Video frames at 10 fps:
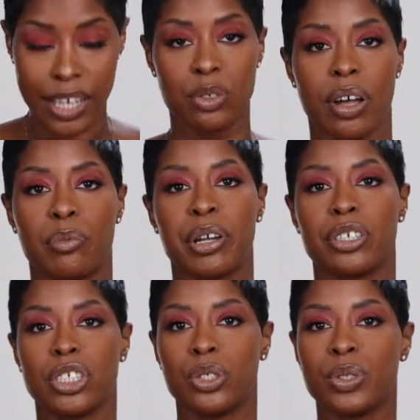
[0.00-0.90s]
I do have a pair
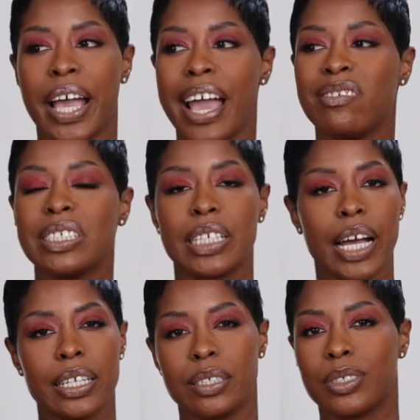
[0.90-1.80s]
of shoes. I haven't
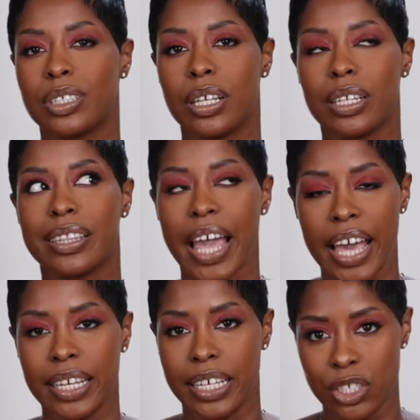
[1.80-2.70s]
gotten
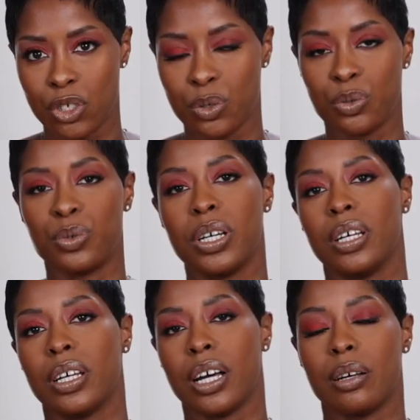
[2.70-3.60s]
that into
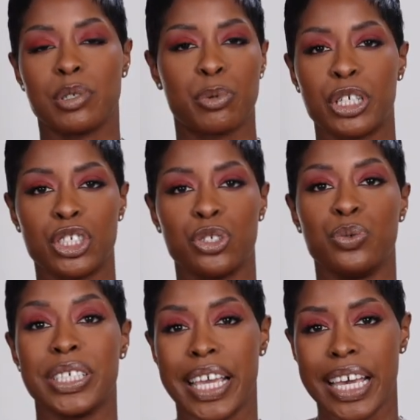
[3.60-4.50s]
um, spring
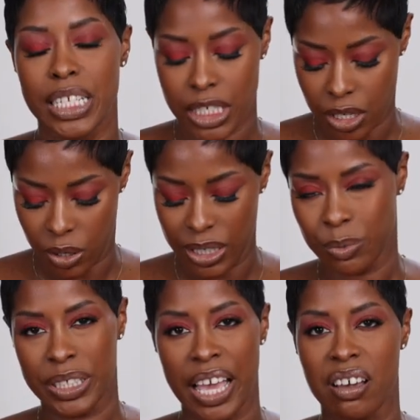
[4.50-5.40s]
shoes yet, so I
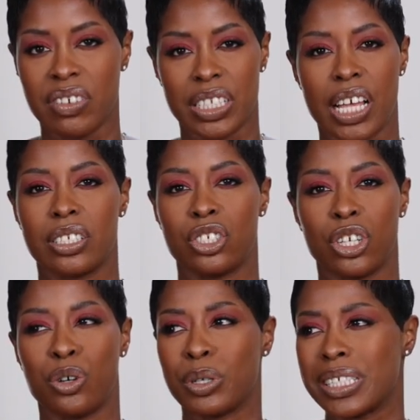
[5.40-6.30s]
don't really have a lot to
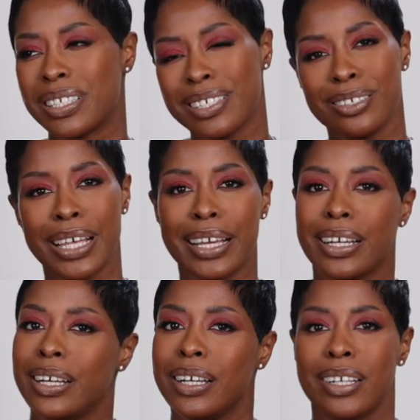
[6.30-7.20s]
show because it's still
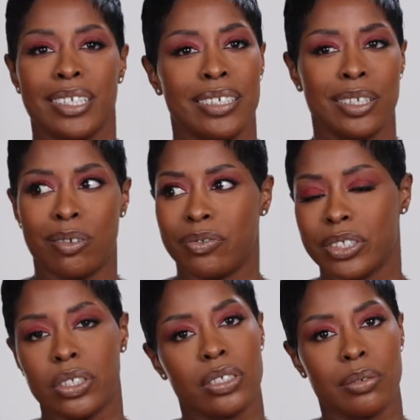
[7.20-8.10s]
like, you know,
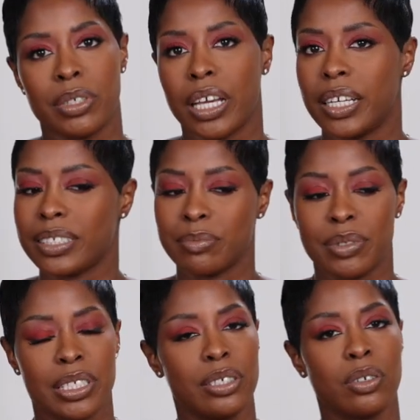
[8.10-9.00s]
50 some days. I'm
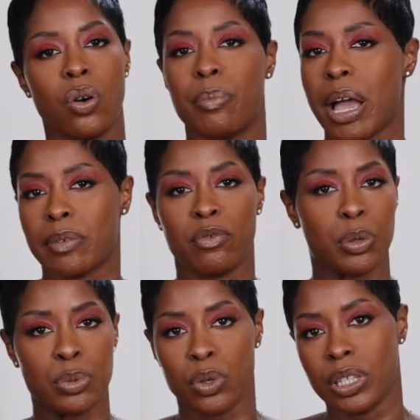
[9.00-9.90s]
still going back and
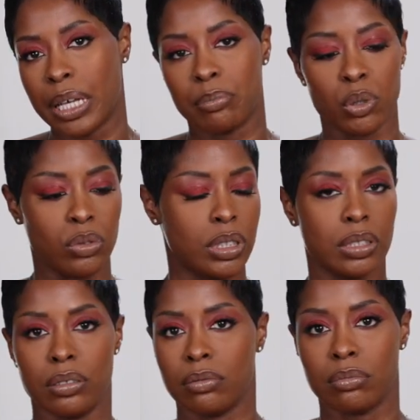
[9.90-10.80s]
forth between like boots
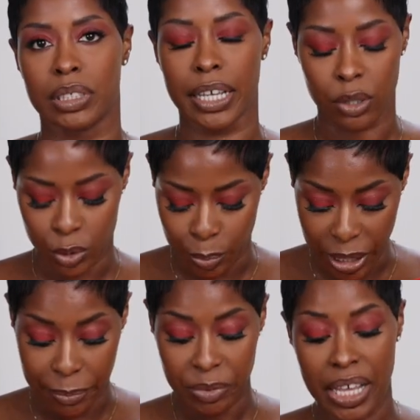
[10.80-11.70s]
and sandals,
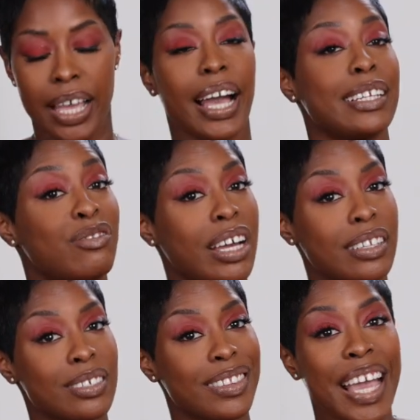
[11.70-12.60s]
but I did find
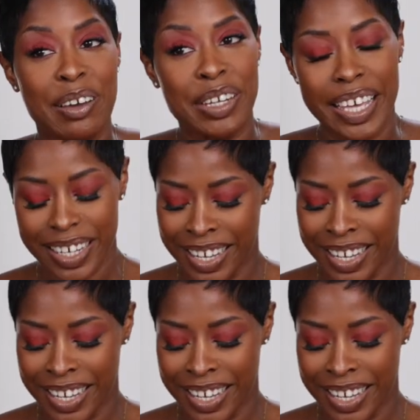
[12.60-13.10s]
these on the outnet.